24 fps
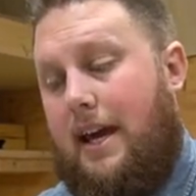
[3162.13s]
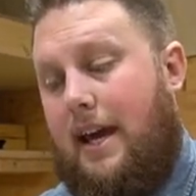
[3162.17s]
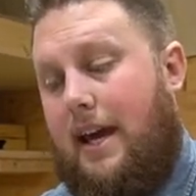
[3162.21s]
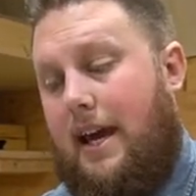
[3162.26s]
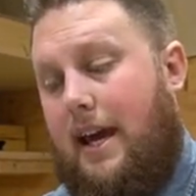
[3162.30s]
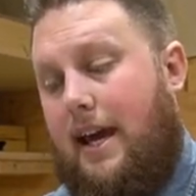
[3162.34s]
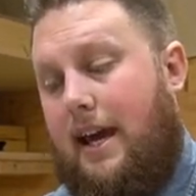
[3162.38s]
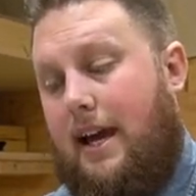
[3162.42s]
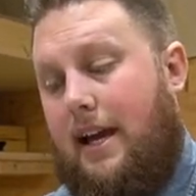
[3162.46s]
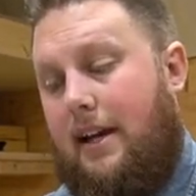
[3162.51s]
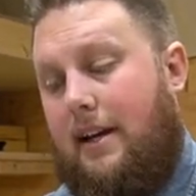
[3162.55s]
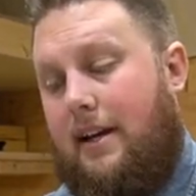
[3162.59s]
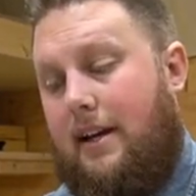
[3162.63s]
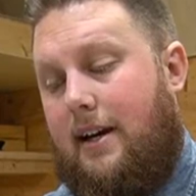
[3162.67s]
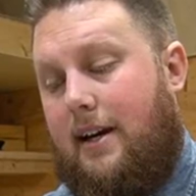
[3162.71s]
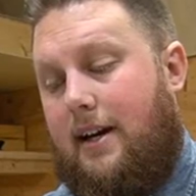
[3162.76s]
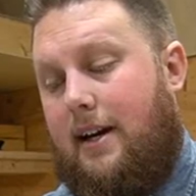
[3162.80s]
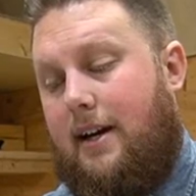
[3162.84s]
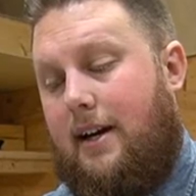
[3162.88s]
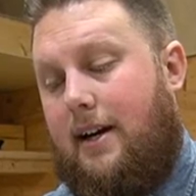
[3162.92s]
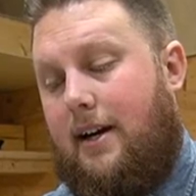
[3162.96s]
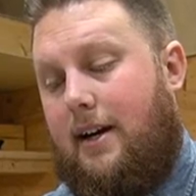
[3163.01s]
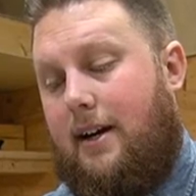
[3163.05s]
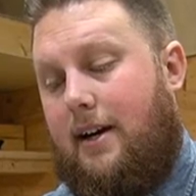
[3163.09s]
And
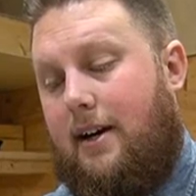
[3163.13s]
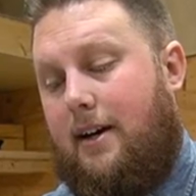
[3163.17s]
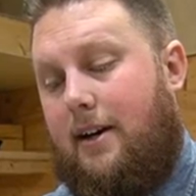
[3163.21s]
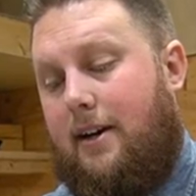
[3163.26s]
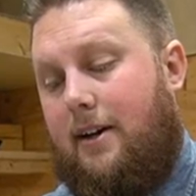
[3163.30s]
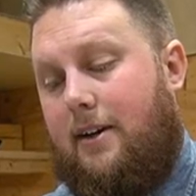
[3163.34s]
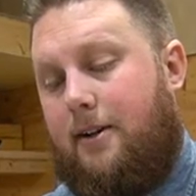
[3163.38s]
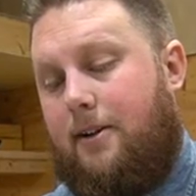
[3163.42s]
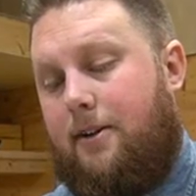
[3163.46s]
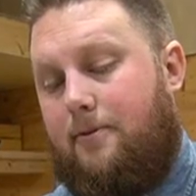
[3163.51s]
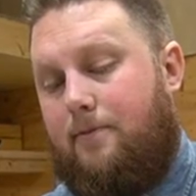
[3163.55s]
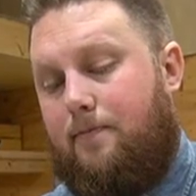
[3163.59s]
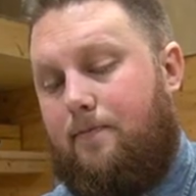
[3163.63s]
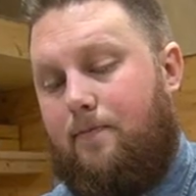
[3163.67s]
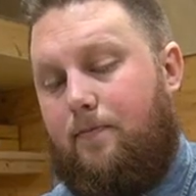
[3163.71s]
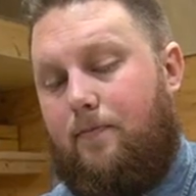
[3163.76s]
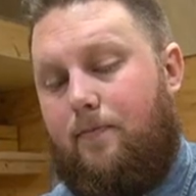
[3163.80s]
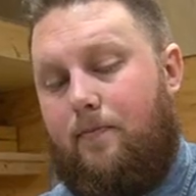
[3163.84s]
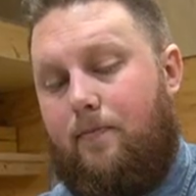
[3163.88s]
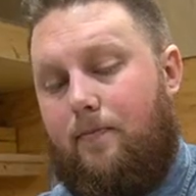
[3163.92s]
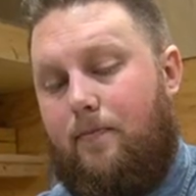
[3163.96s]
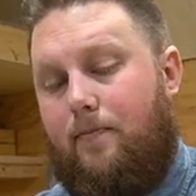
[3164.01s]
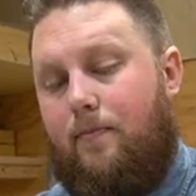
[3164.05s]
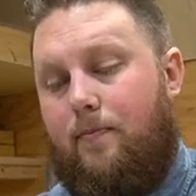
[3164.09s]
uh,
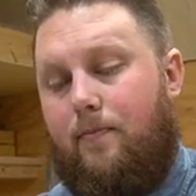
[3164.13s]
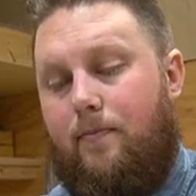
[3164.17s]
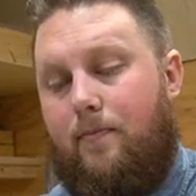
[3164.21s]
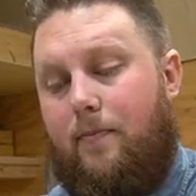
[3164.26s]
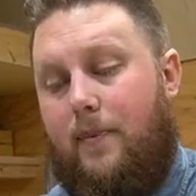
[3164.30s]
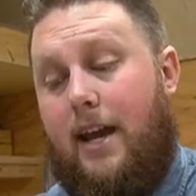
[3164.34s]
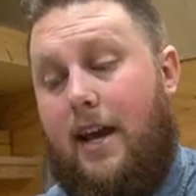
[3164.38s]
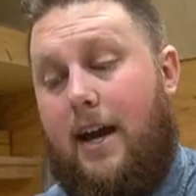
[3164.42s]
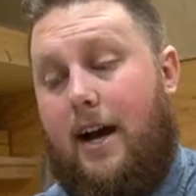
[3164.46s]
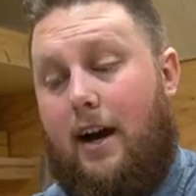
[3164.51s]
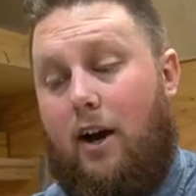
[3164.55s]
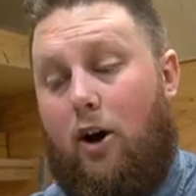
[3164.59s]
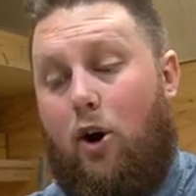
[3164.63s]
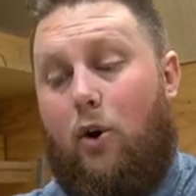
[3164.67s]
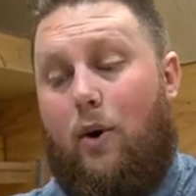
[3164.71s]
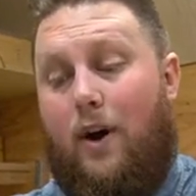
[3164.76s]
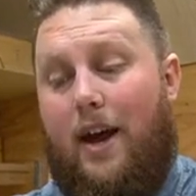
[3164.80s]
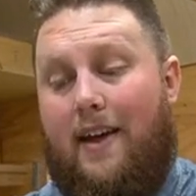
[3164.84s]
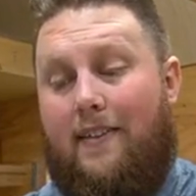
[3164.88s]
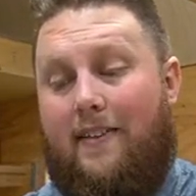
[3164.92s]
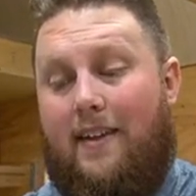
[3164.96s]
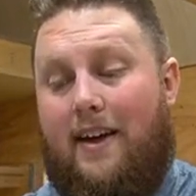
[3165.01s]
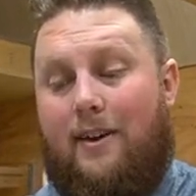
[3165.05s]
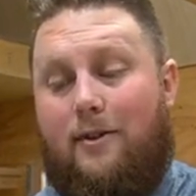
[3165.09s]
yeah, oh,
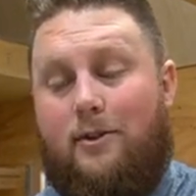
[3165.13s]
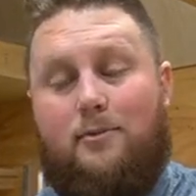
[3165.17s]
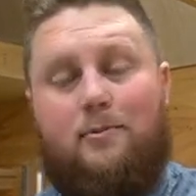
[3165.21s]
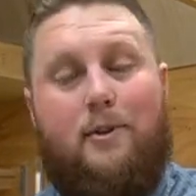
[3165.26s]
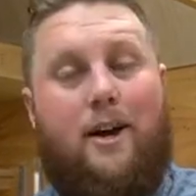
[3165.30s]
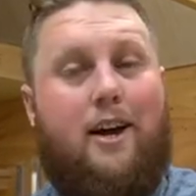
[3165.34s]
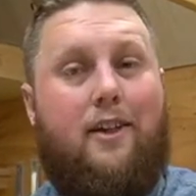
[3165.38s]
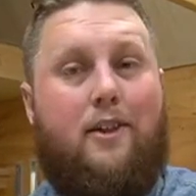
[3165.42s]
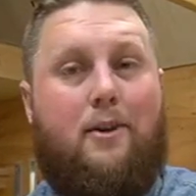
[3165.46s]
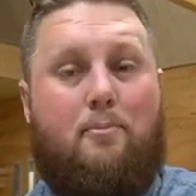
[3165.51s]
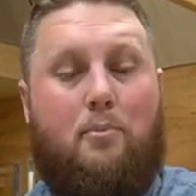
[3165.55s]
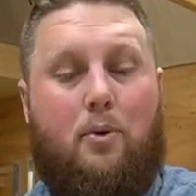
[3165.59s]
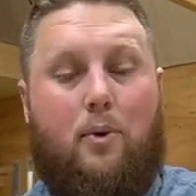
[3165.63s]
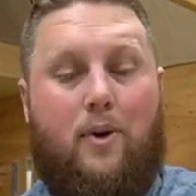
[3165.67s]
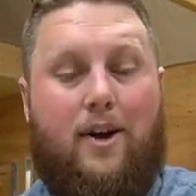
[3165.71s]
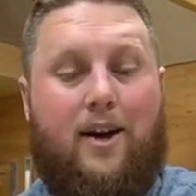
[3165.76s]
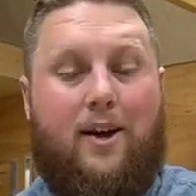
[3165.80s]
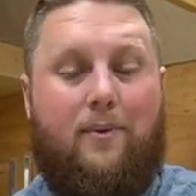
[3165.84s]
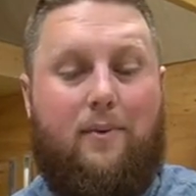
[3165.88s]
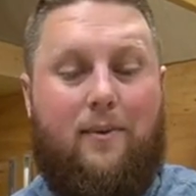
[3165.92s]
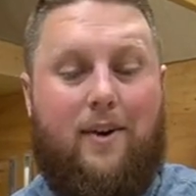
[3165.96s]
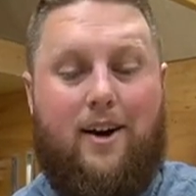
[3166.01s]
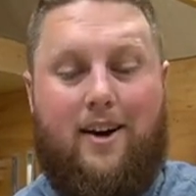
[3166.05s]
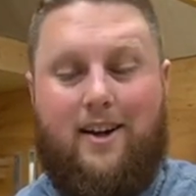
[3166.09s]
and that was my other
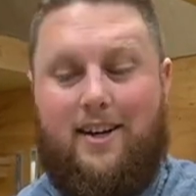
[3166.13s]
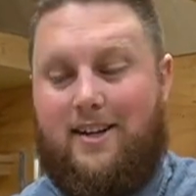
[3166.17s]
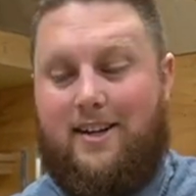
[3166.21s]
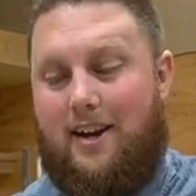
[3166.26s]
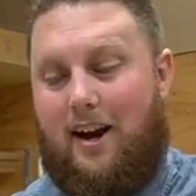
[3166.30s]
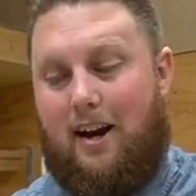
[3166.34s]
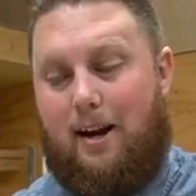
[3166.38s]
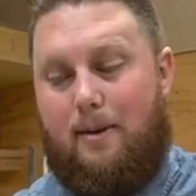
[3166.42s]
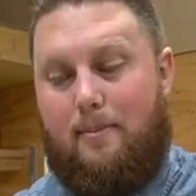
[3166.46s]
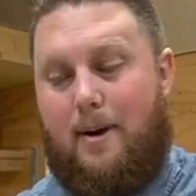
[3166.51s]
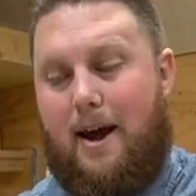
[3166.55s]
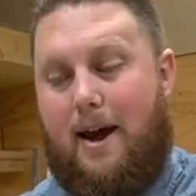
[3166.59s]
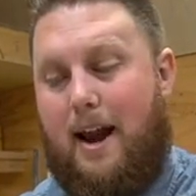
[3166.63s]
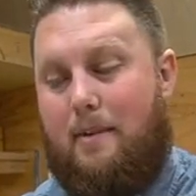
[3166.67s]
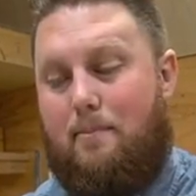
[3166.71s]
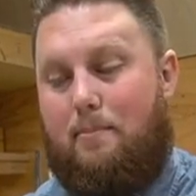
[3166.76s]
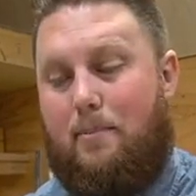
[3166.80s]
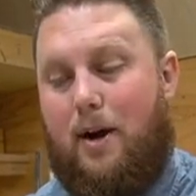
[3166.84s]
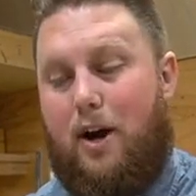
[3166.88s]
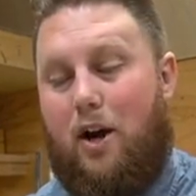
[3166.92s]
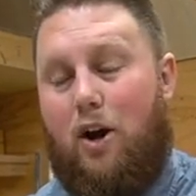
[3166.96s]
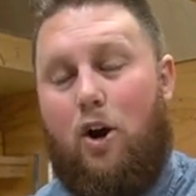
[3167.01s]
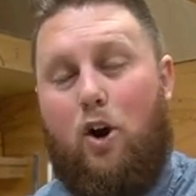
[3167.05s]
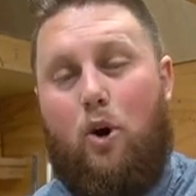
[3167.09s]
point. We already talked about it,
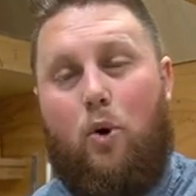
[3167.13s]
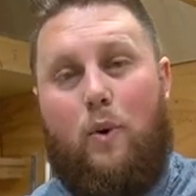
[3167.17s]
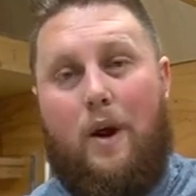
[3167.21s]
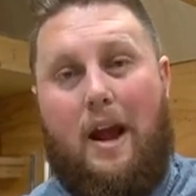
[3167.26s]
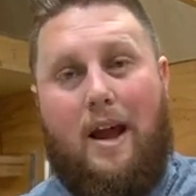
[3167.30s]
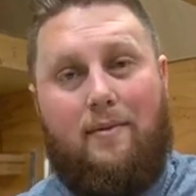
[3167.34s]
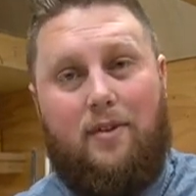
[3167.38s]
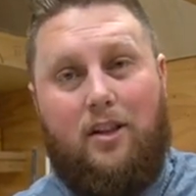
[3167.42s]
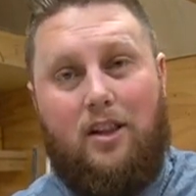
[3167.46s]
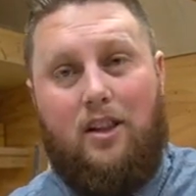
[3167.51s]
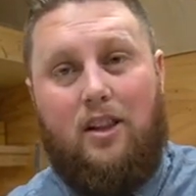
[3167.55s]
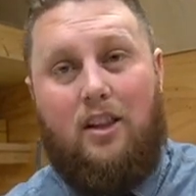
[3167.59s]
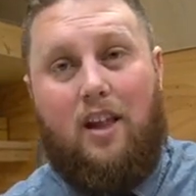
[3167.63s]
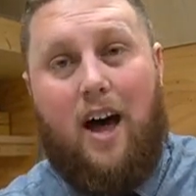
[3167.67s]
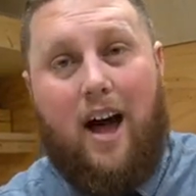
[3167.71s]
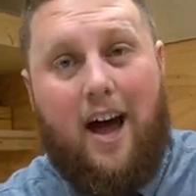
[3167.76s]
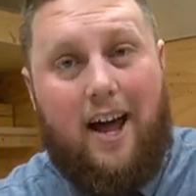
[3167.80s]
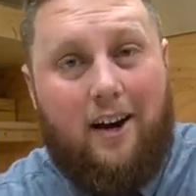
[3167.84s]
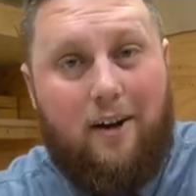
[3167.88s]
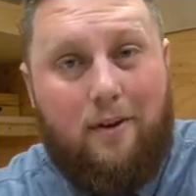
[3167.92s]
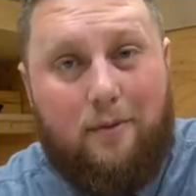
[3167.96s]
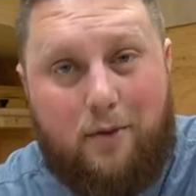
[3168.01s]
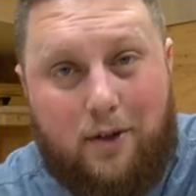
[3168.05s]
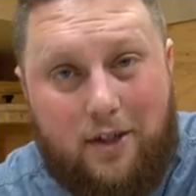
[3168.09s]
but we have a
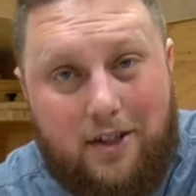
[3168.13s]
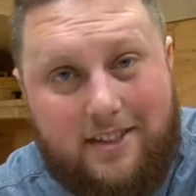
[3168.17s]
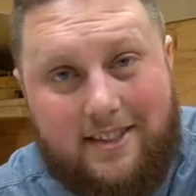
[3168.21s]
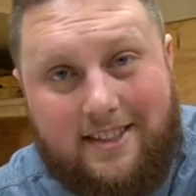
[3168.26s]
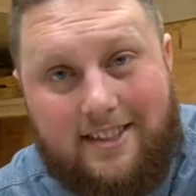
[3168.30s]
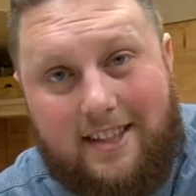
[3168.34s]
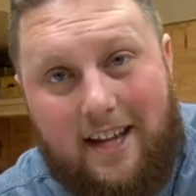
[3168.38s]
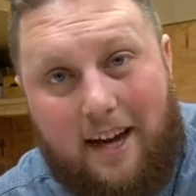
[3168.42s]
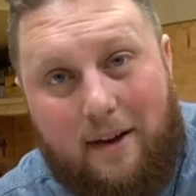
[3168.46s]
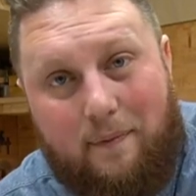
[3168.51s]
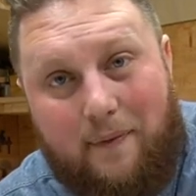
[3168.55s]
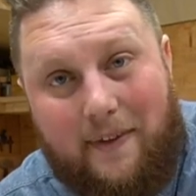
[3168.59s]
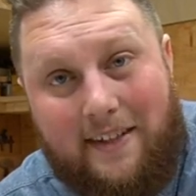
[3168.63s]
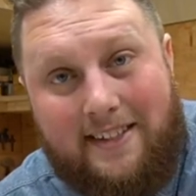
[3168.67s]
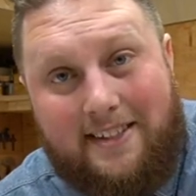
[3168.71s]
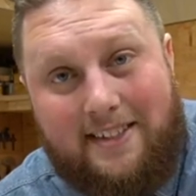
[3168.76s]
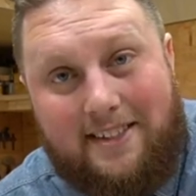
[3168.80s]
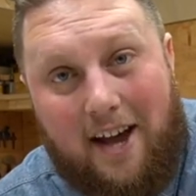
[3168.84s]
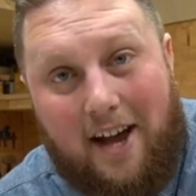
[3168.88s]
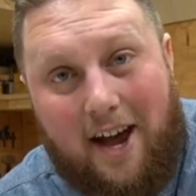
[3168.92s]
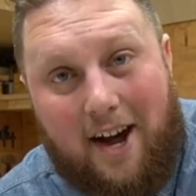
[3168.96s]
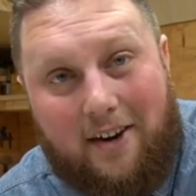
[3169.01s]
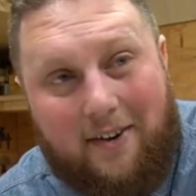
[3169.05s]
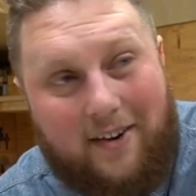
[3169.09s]
lot of good stuff in
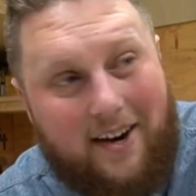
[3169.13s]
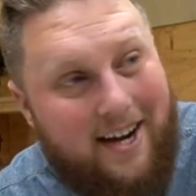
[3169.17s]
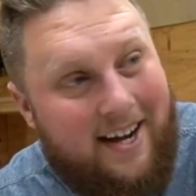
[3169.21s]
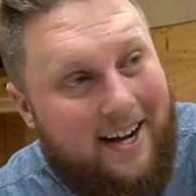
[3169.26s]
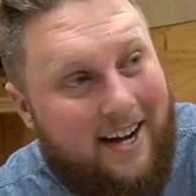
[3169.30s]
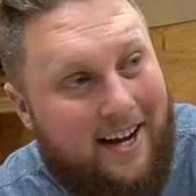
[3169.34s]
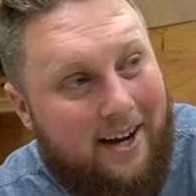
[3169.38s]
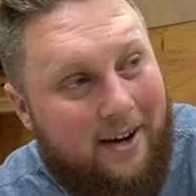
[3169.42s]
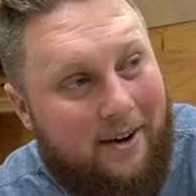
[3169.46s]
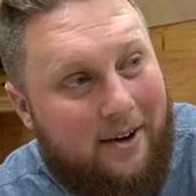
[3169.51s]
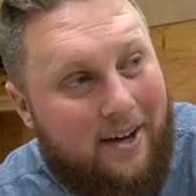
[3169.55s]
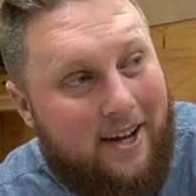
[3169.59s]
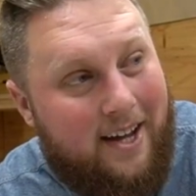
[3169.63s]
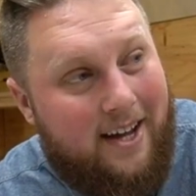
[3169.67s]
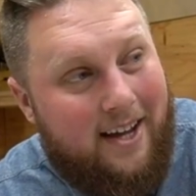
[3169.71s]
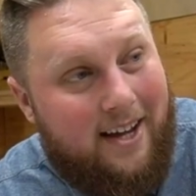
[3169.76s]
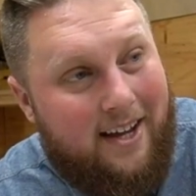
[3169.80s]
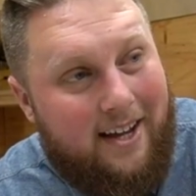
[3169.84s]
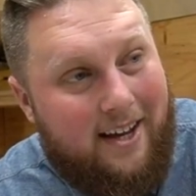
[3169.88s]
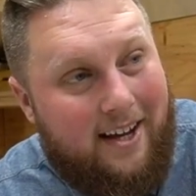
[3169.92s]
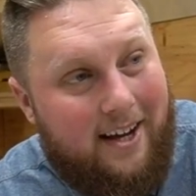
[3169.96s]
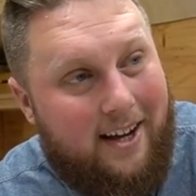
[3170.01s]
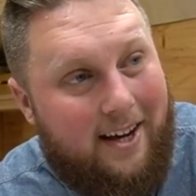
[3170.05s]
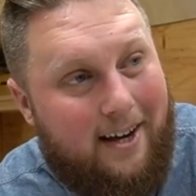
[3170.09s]
stock right now,
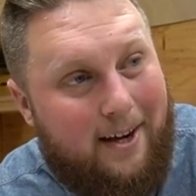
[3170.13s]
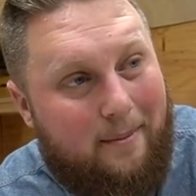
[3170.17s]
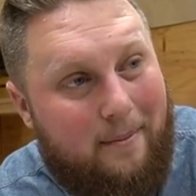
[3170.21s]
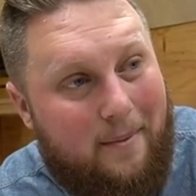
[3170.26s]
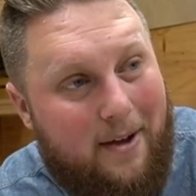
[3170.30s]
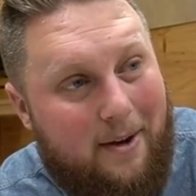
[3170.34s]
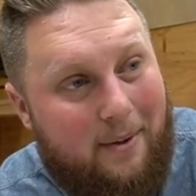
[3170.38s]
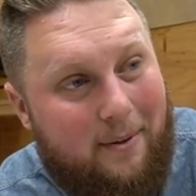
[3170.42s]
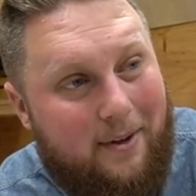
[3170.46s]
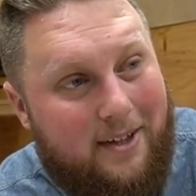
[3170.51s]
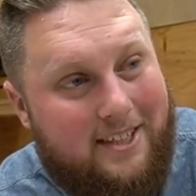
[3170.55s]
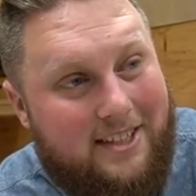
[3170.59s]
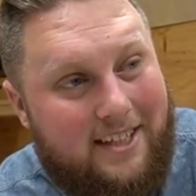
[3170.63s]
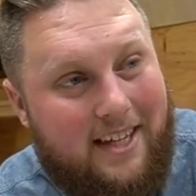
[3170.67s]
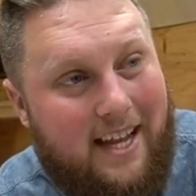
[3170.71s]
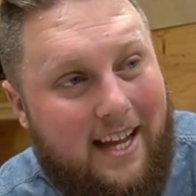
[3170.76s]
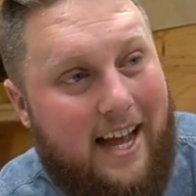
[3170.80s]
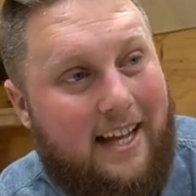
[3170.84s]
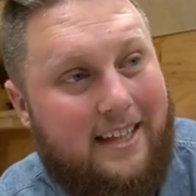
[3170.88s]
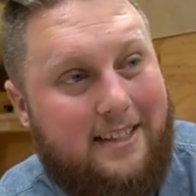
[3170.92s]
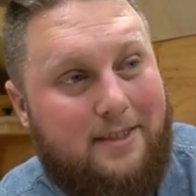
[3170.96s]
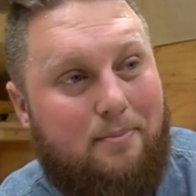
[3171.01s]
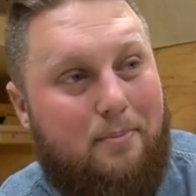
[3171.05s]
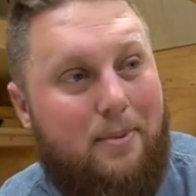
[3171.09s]
um, which
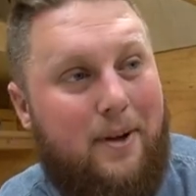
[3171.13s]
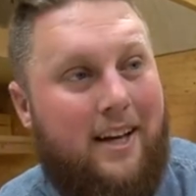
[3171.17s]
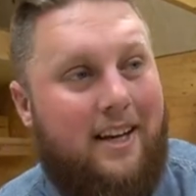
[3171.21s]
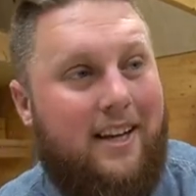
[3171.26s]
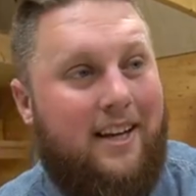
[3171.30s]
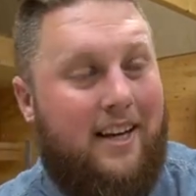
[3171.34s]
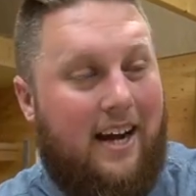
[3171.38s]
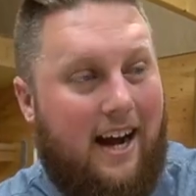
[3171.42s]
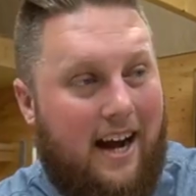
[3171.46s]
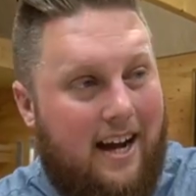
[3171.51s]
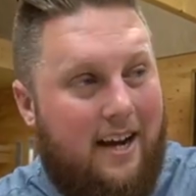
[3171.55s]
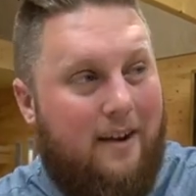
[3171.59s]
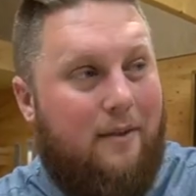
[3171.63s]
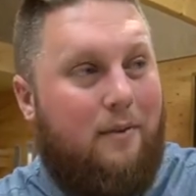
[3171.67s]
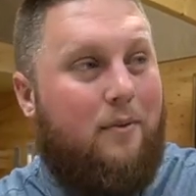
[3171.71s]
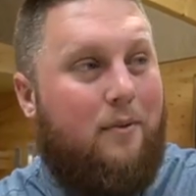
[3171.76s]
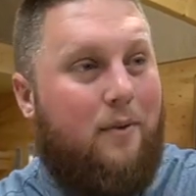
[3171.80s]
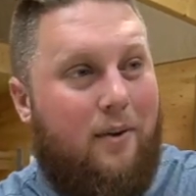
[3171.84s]
has been kind of